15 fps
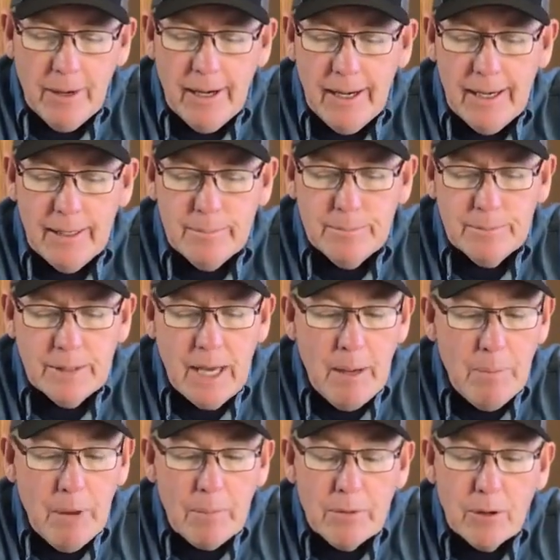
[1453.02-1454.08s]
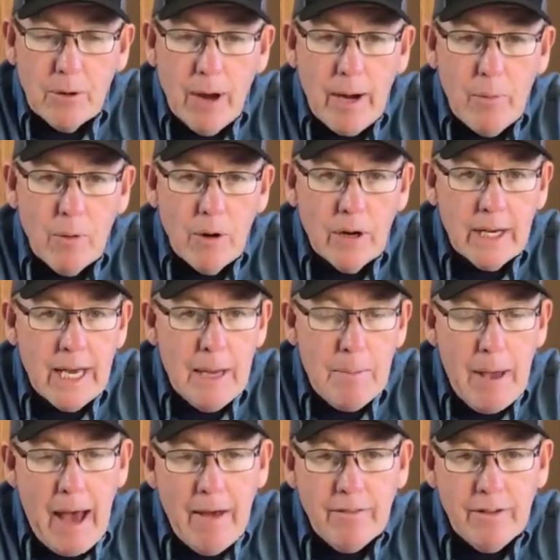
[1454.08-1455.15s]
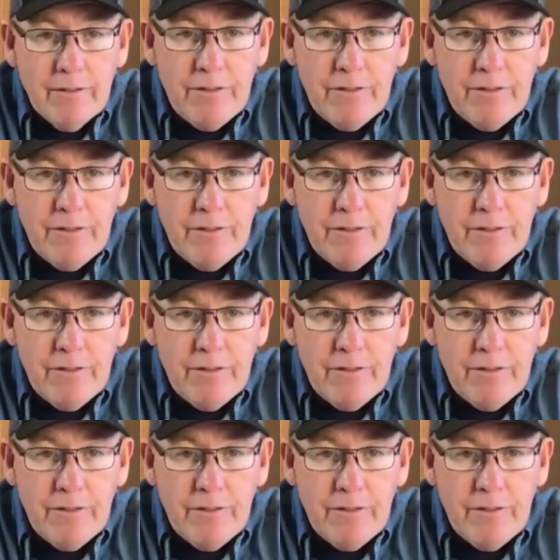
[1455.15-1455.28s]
So uh, keep up the great work.